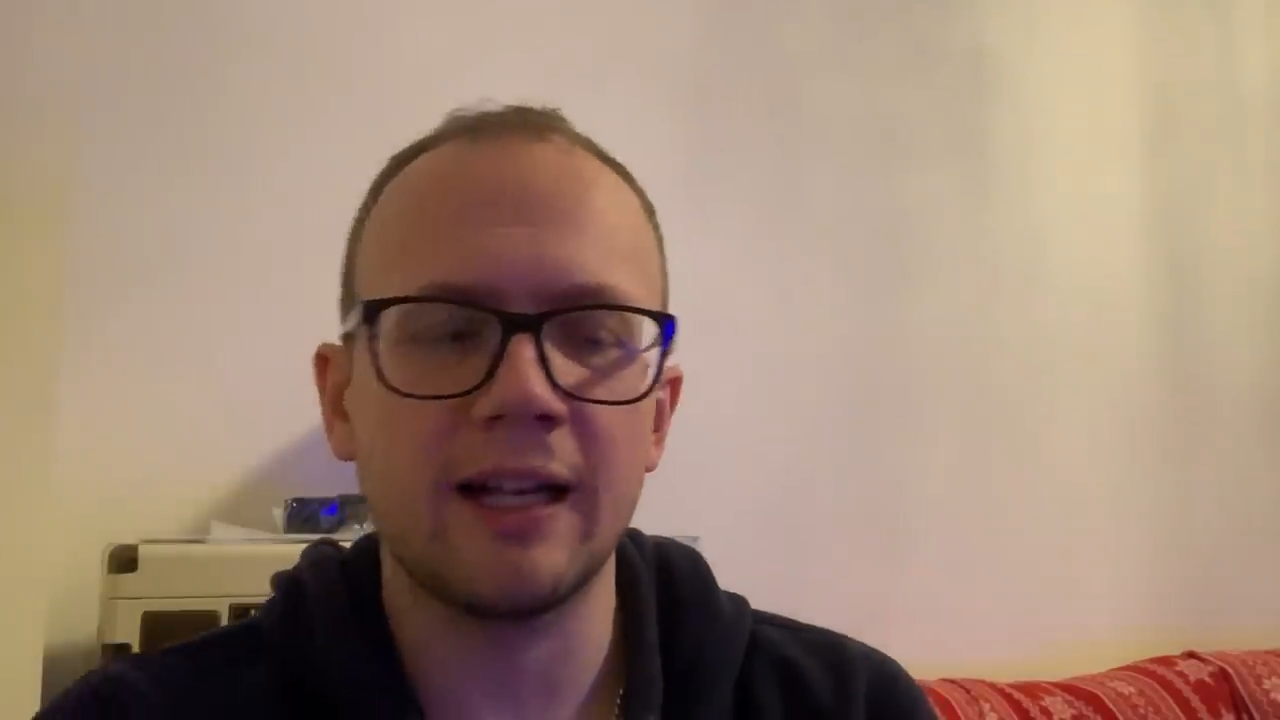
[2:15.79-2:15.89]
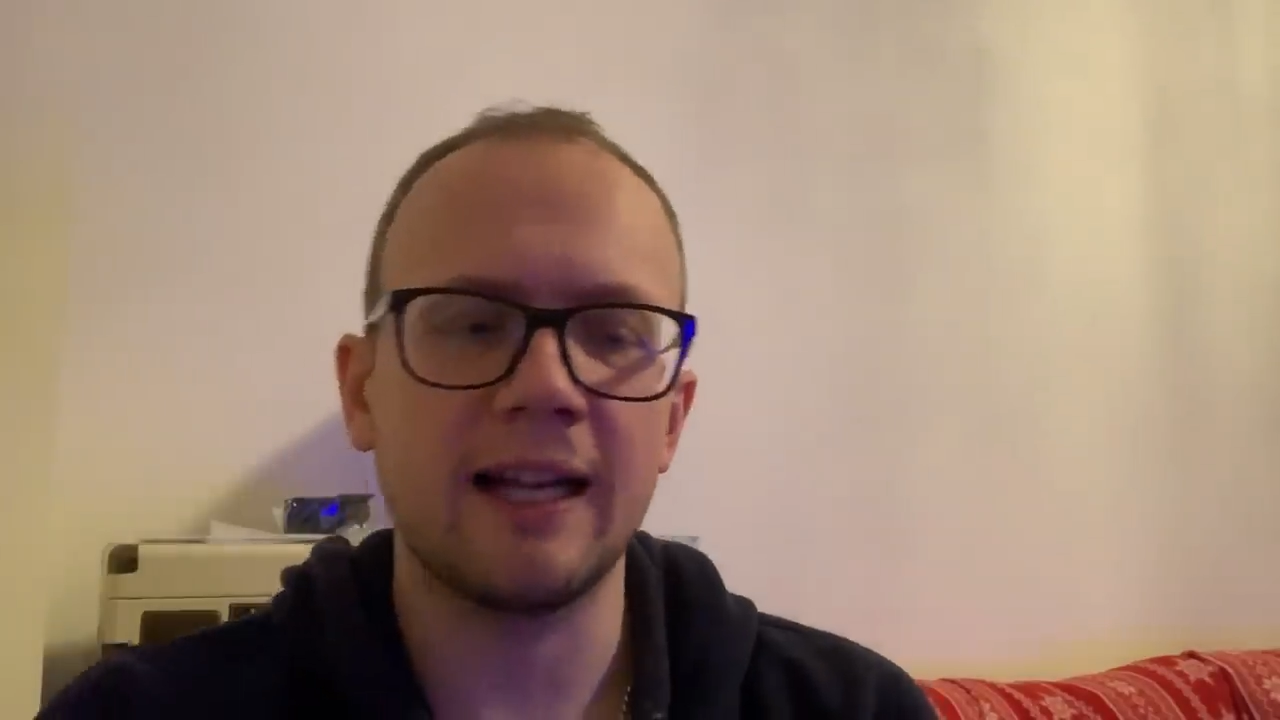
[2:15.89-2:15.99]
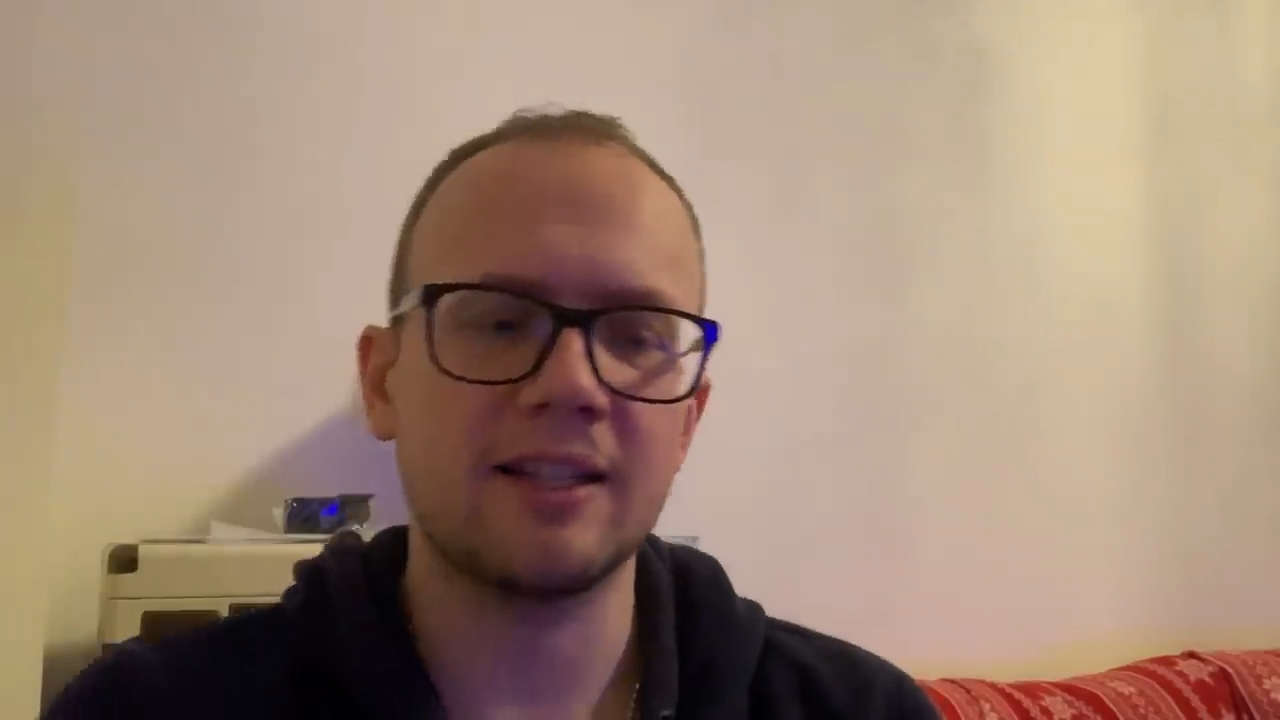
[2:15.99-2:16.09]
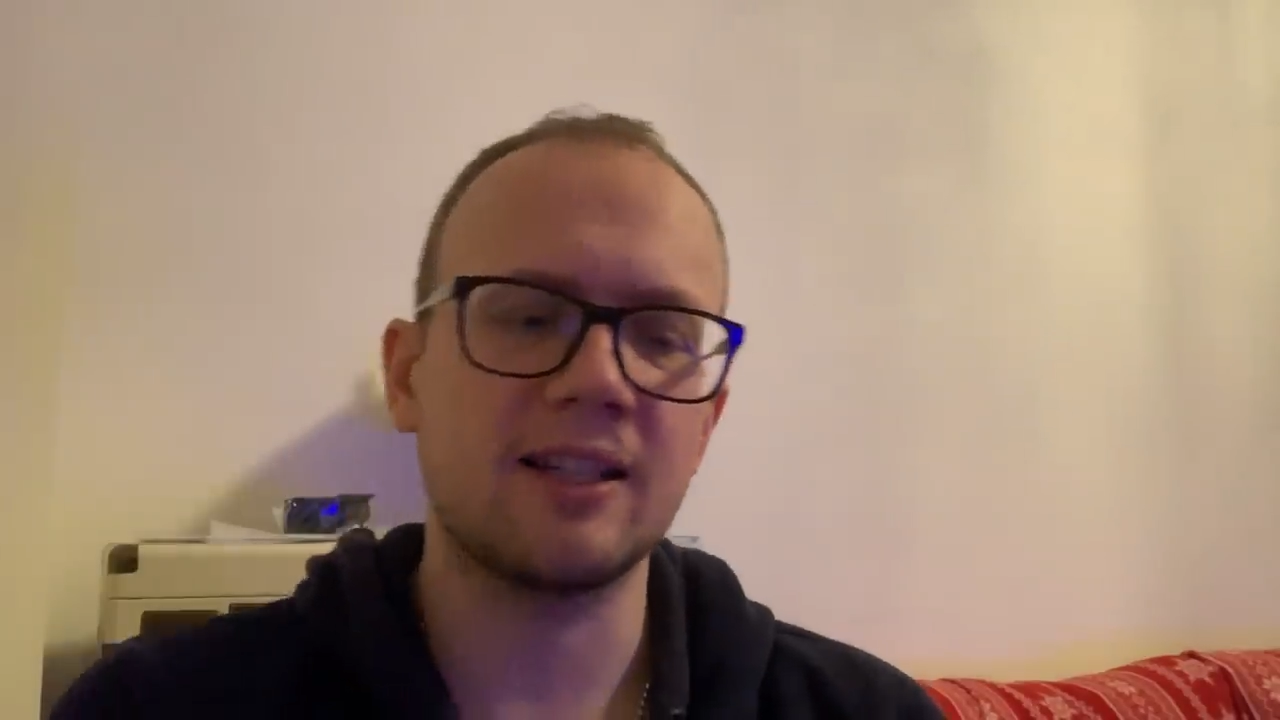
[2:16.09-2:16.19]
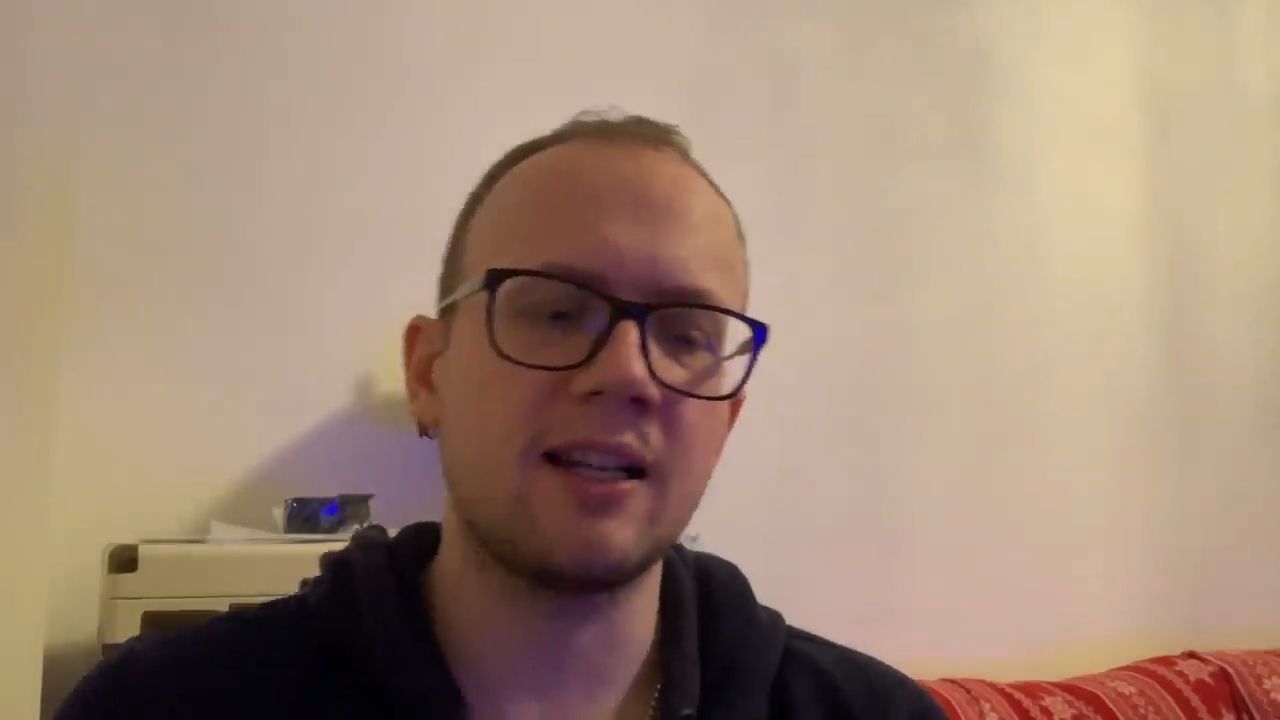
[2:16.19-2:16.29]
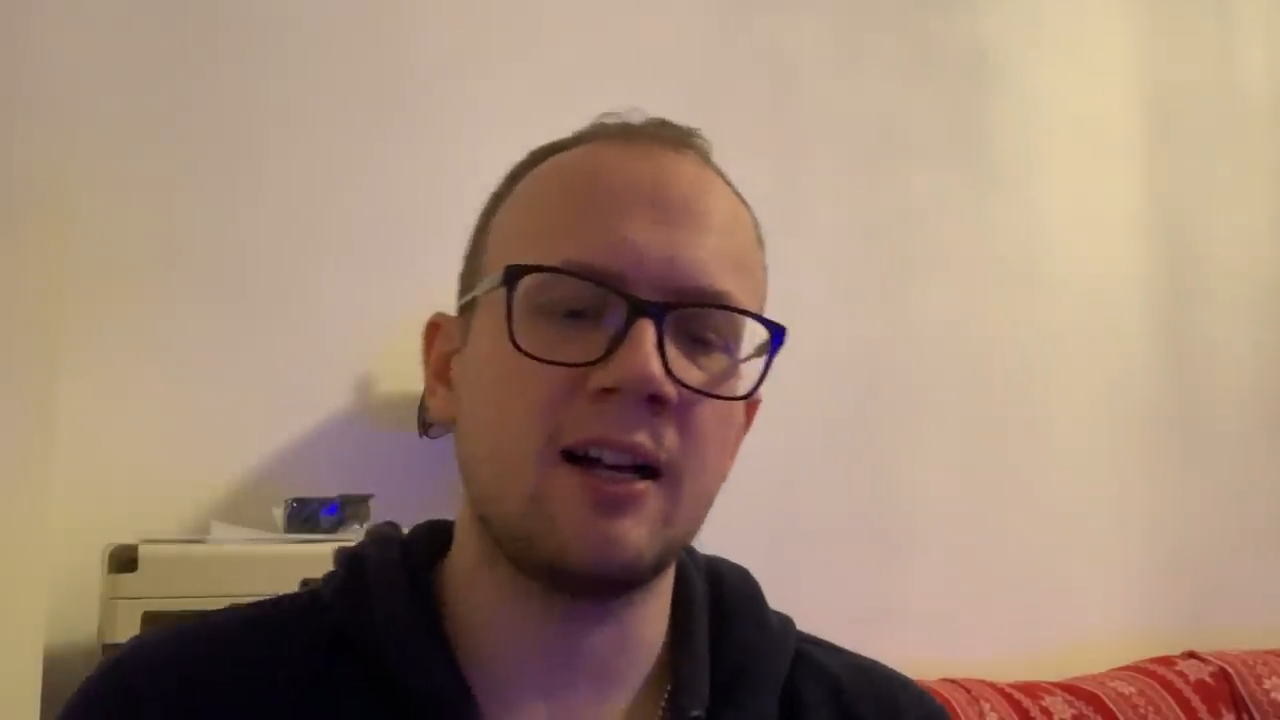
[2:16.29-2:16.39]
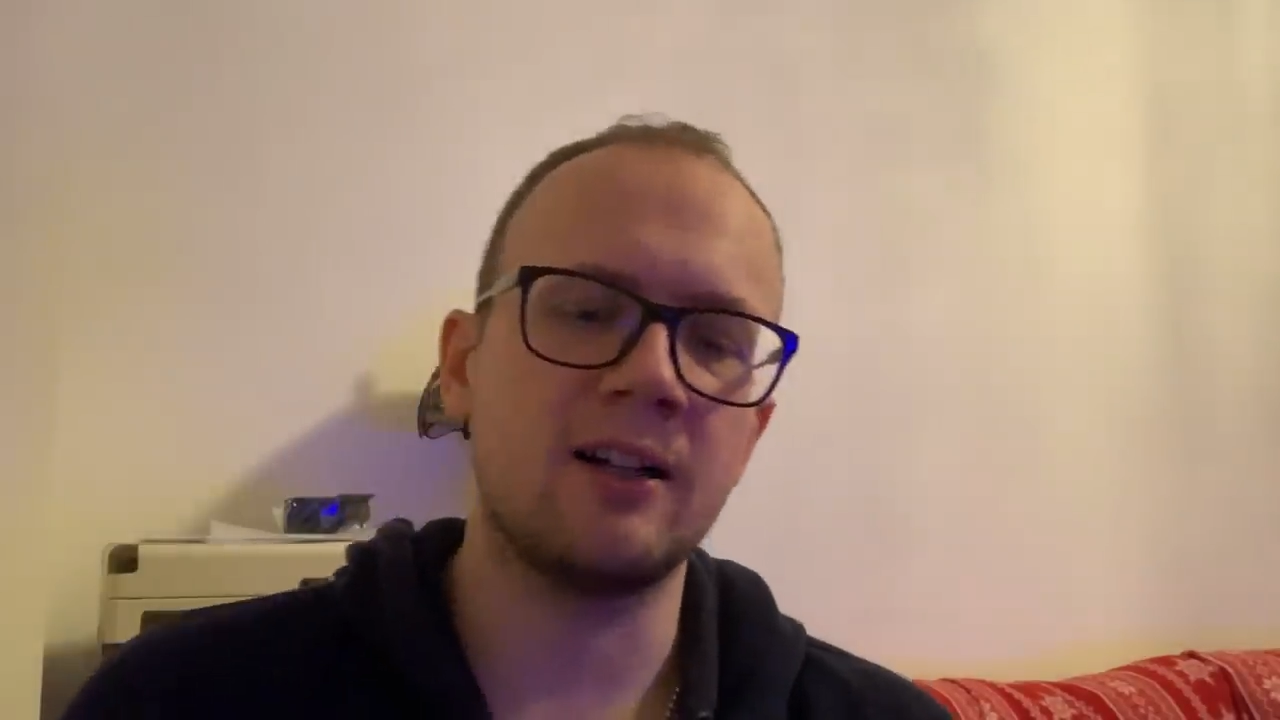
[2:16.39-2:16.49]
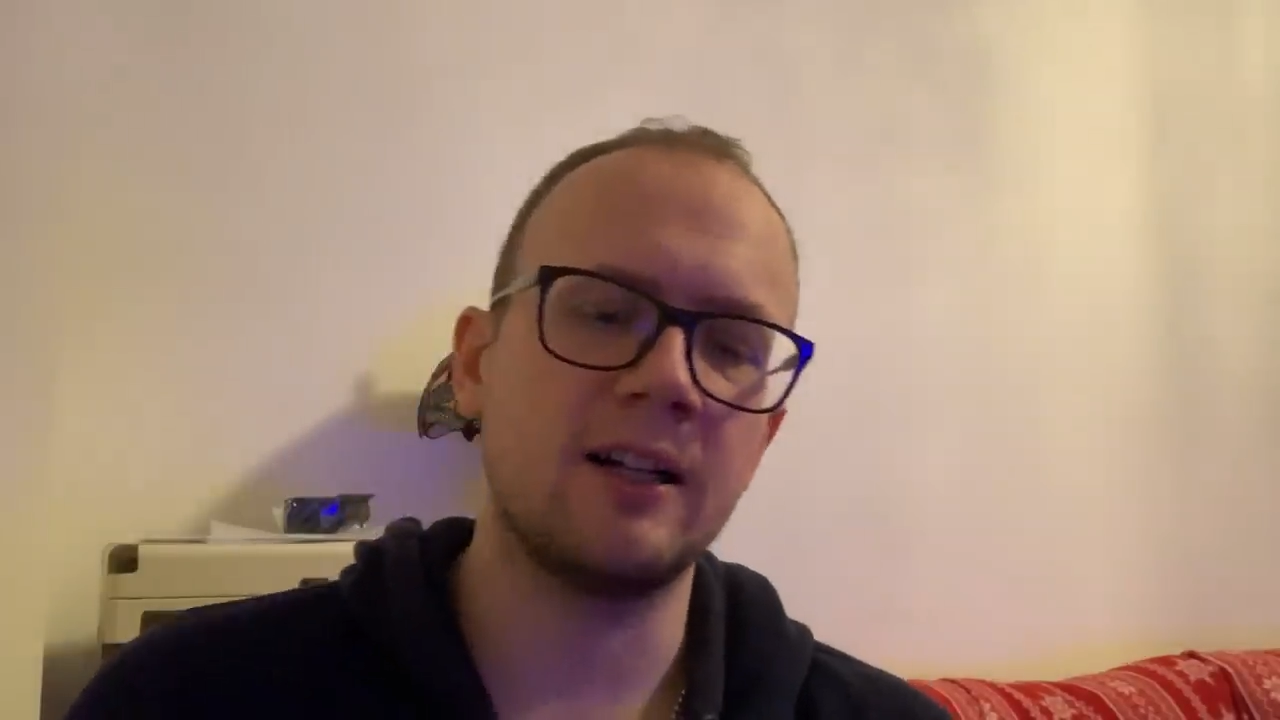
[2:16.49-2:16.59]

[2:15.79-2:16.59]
get stung.